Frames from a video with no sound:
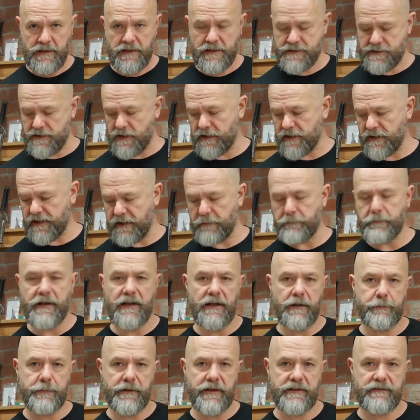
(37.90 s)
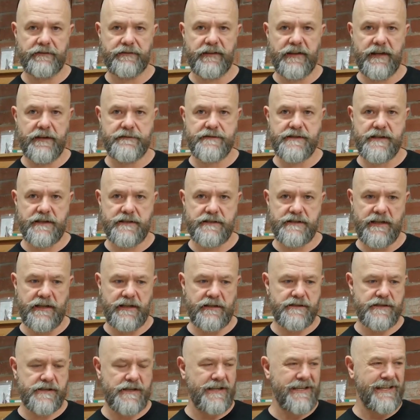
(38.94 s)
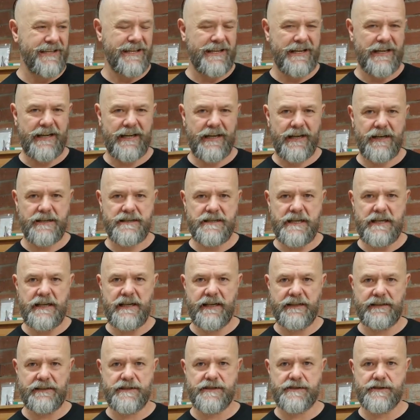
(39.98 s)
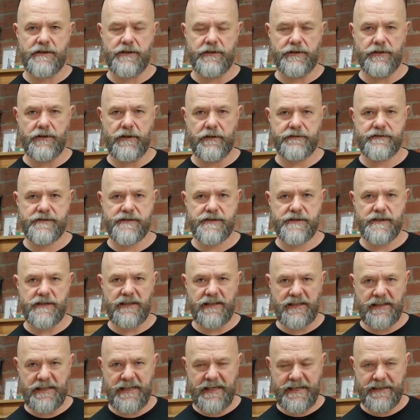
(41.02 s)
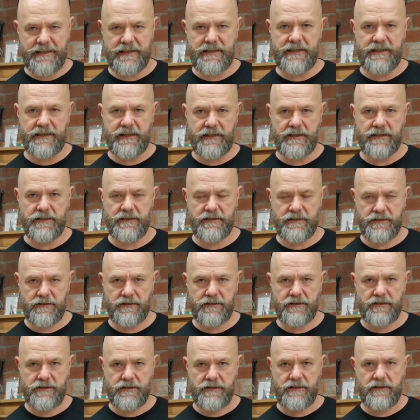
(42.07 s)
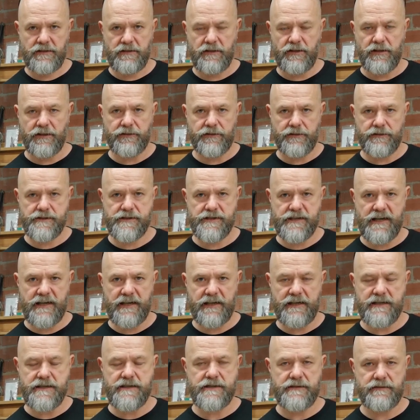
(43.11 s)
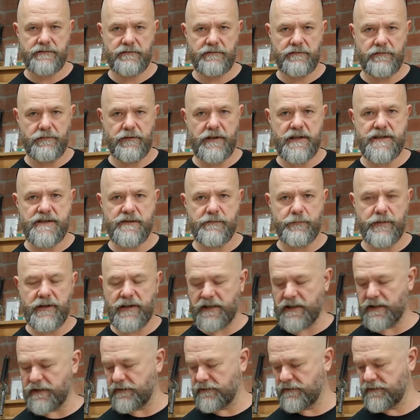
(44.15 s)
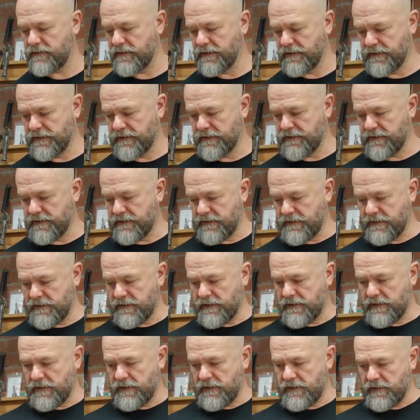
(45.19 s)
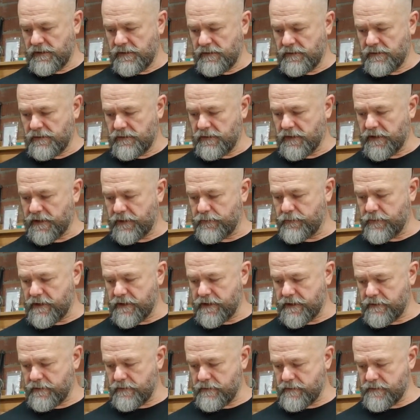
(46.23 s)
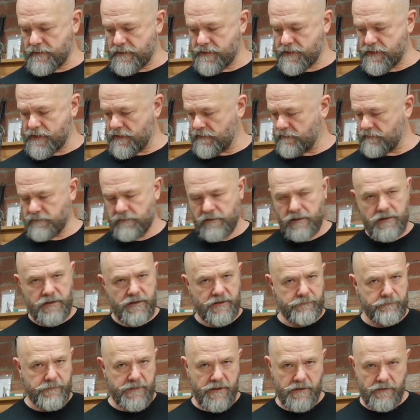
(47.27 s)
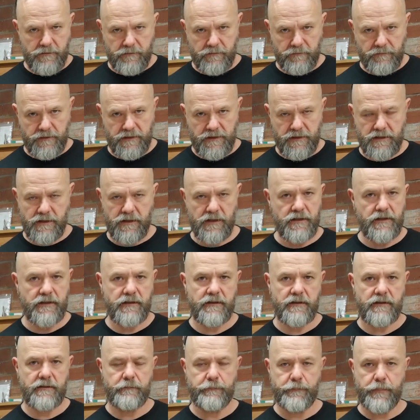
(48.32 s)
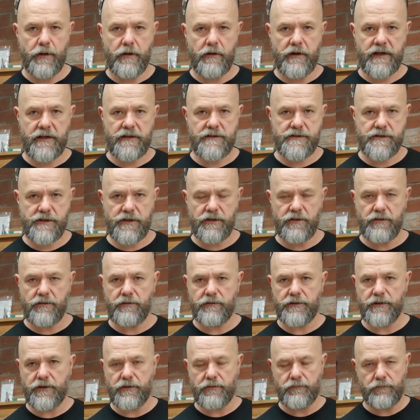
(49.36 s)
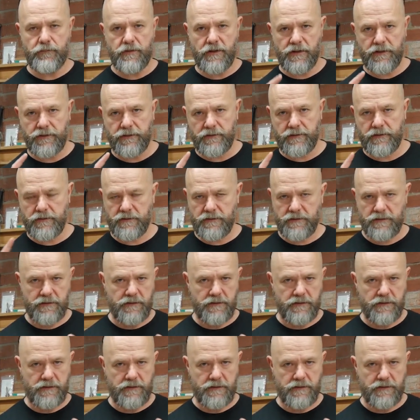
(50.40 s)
It's not an 8mm bit, 5/16. I actually like to start off slightly undersized. The reason being, a lot of routers, including my own, bearings go, they don't run